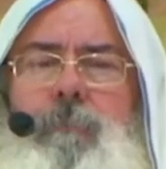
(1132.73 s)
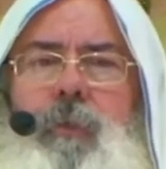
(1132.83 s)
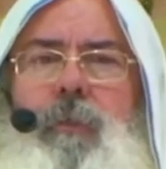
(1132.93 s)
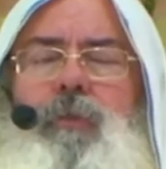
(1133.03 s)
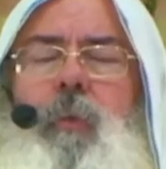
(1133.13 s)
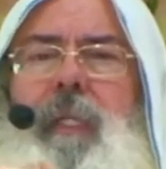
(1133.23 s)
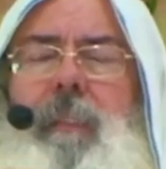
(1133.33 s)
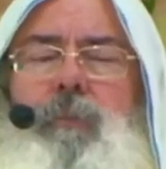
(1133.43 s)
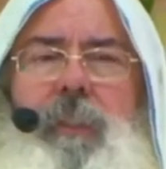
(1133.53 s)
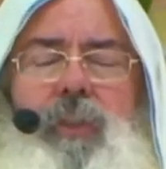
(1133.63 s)
And
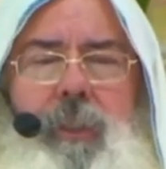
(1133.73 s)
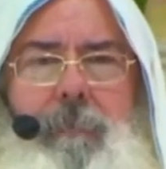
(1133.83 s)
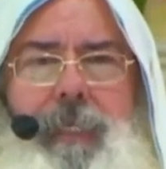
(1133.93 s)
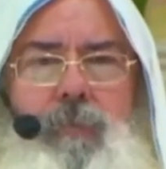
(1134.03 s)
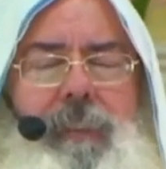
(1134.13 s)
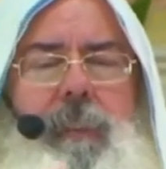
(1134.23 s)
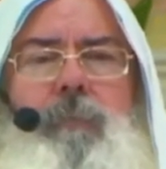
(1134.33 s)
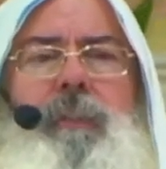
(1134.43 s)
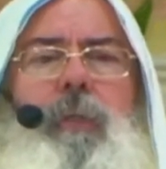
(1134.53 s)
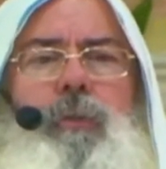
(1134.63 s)
you have to be
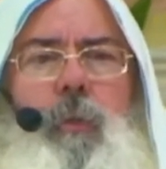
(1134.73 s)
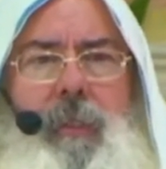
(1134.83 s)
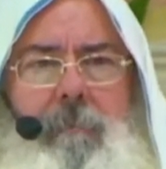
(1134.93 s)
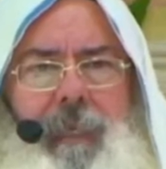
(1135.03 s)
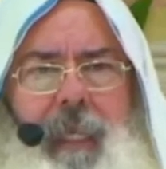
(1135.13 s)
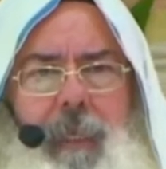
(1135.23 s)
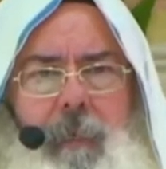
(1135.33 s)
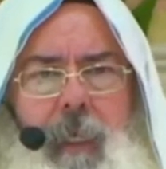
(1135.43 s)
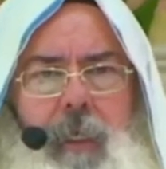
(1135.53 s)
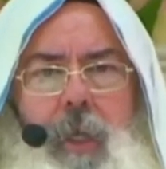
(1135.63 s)
successful.
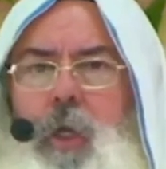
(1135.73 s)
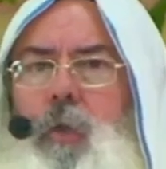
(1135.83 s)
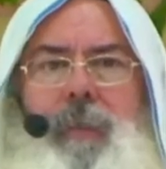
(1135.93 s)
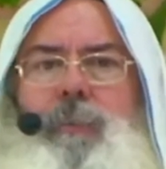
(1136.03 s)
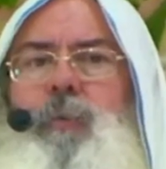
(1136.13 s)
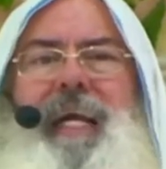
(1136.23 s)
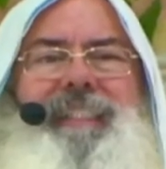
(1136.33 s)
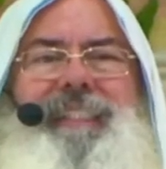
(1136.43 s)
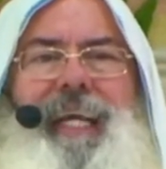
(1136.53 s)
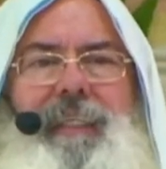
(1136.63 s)
Remember, this
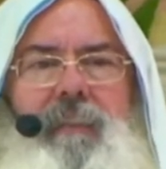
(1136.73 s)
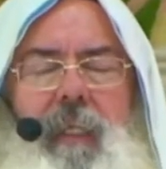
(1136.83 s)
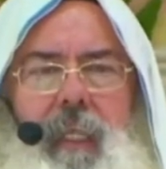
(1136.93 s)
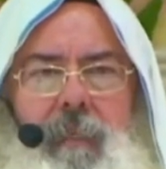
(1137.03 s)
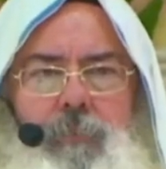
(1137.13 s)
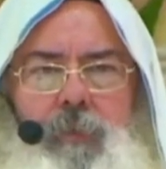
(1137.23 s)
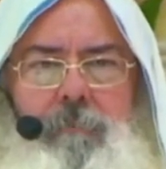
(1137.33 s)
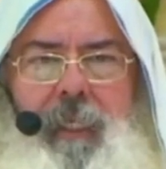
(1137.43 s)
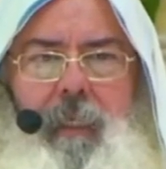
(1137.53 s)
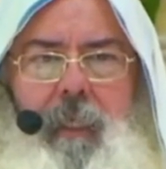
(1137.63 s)
is a Messianic
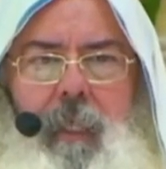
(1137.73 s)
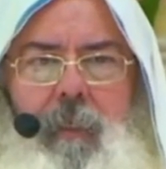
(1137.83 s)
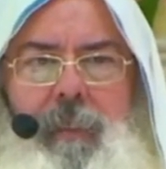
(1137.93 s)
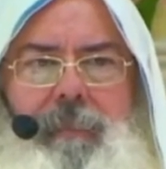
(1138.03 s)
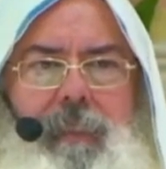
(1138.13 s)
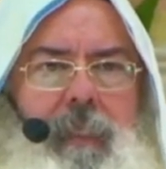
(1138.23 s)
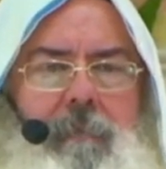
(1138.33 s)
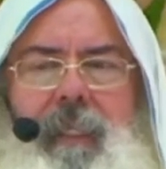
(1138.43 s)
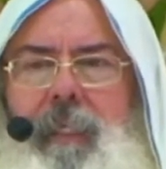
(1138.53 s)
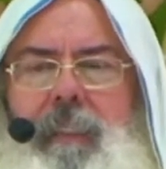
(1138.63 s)
Keilah. We
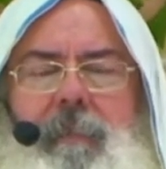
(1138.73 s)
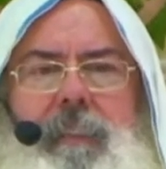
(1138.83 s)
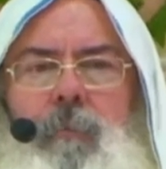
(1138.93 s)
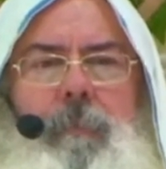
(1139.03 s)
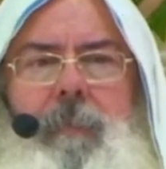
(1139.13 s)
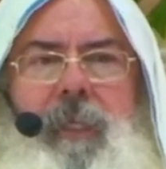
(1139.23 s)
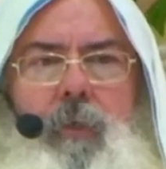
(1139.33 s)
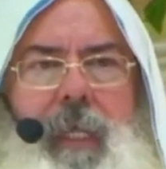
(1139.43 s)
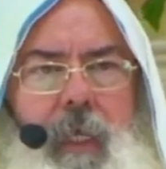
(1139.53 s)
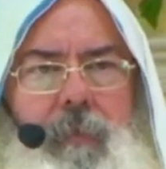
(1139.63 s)
believe in the Almighty. We
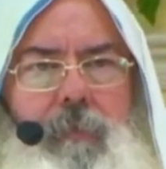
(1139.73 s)
keep the